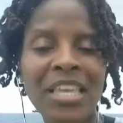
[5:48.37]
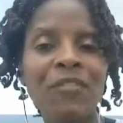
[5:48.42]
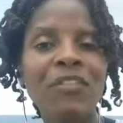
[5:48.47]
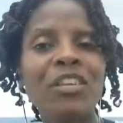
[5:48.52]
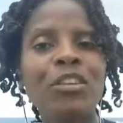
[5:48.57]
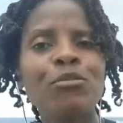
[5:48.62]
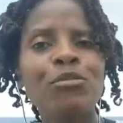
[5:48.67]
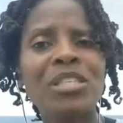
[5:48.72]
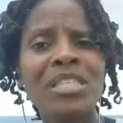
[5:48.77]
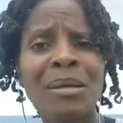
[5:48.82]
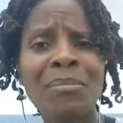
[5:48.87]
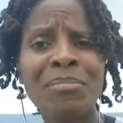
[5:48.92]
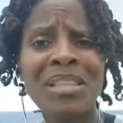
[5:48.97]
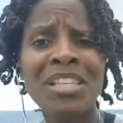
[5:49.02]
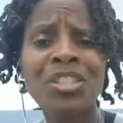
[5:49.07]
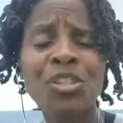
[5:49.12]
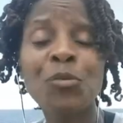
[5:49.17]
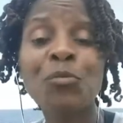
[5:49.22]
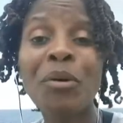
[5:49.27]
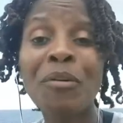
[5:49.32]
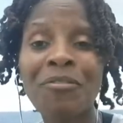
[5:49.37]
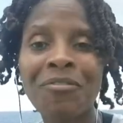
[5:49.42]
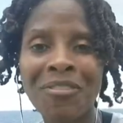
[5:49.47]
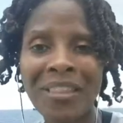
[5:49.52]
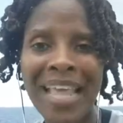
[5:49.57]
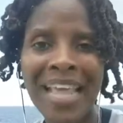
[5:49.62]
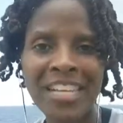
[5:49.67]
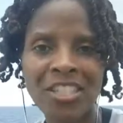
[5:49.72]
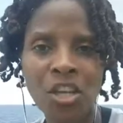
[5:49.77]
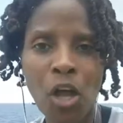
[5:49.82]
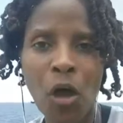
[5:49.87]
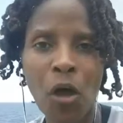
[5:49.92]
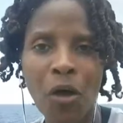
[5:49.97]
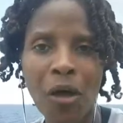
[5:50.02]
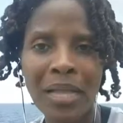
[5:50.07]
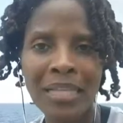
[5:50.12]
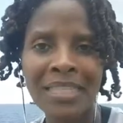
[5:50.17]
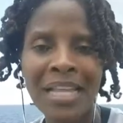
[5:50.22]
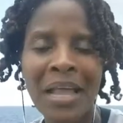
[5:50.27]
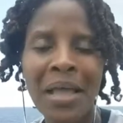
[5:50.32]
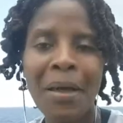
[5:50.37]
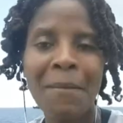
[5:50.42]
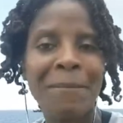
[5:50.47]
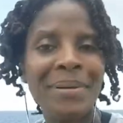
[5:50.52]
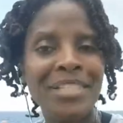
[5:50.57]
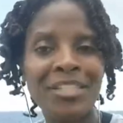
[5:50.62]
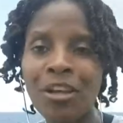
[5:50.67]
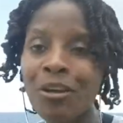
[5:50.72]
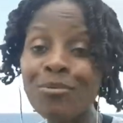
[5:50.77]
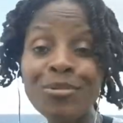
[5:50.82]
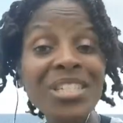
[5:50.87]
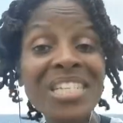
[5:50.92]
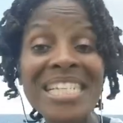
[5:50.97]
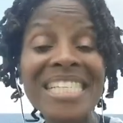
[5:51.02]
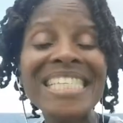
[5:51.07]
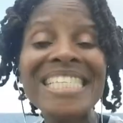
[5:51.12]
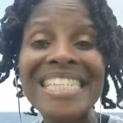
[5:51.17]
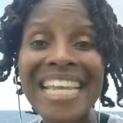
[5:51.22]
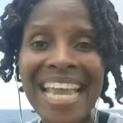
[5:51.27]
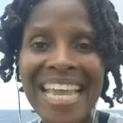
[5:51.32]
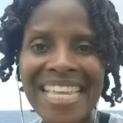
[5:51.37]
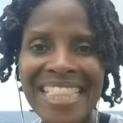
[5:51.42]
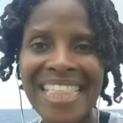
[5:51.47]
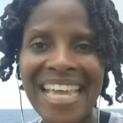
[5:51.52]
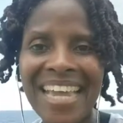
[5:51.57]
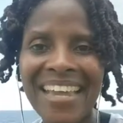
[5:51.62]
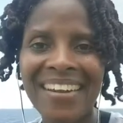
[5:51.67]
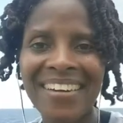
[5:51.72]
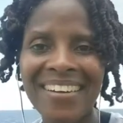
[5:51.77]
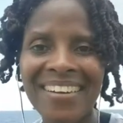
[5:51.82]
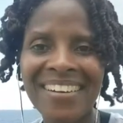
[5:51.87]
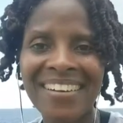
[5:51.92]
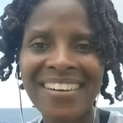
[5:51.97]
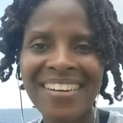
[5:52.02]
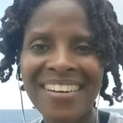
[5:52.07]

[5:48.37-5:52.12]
giving you something to reflect on. But don't just stay there.